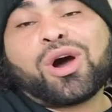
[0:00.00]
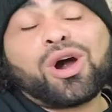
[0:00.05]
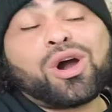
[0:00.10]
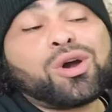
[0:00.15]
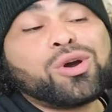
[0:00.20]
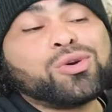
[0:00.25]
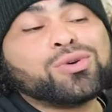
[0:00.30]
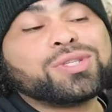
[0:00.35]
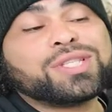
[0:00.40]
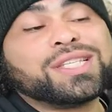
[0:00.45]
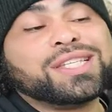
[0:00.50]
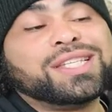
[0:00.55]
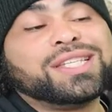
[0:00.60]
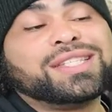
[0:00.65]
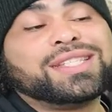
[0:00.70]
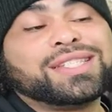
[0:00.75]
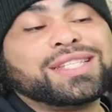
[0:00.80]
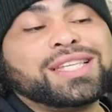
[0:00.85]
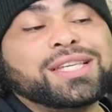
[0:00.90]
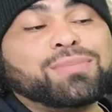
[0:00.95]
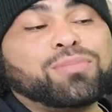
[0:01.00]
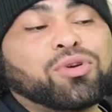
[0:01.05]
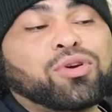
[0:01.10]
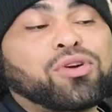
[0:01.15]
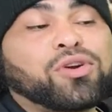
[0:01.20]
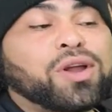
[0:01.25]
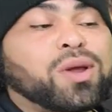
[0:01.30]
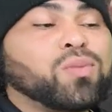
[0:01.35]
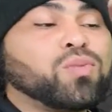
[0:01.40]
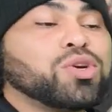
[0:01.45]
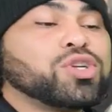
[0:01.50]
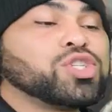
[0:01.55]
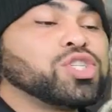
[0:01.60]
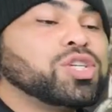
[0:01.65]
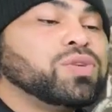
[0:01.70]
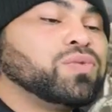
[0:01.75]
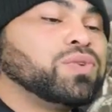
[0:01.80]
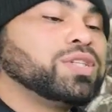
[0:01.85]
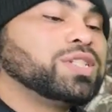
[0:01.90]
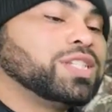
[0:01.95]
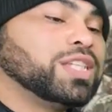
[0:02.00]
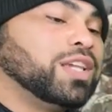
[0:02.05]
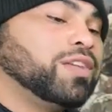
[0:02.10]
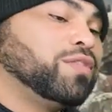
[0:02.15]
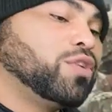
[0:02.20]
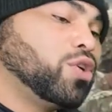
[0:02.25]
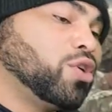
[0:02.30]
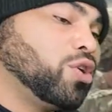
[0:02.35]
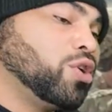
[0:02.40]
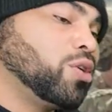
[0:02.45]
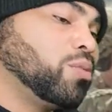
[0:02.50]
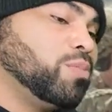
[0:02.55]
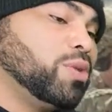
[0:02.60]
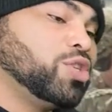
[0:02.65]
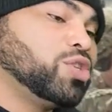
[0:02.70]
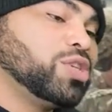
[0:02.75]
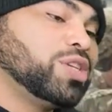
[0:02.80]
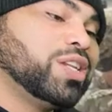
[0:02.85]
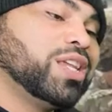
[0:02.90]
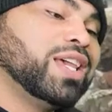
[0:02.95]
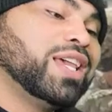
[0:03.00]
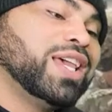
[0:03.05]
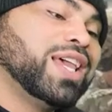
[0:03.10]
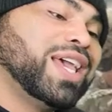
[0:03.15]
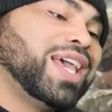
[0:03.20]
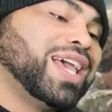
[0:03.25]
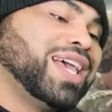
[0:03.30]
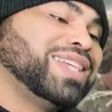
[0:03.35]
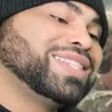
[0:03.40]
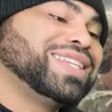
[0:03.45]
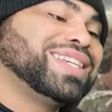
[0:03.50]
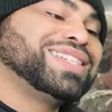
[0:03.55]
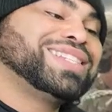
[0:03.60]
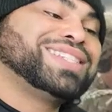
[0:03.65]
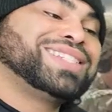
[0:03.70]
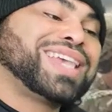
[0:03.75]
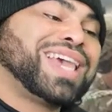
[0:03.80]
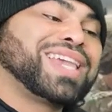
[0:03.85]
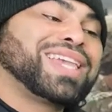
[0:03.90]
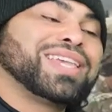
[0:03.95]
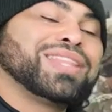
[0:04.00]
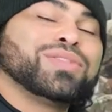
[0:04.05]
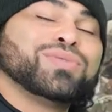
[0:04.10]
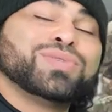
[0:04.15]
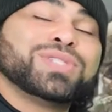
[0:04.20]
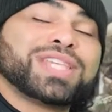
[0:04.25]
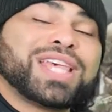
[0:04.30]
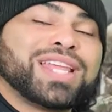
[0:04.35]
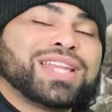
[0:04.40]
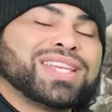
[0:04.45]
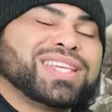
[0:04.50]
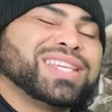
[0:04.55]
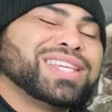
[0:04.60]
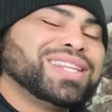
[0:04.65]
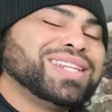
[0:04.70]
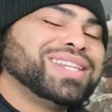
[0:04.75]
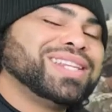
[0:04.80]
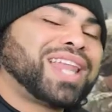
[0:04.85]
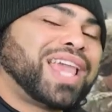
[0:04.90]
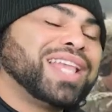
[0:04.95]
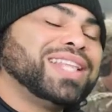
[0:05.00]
ROTC program, where she received her commission as a second lieutenant in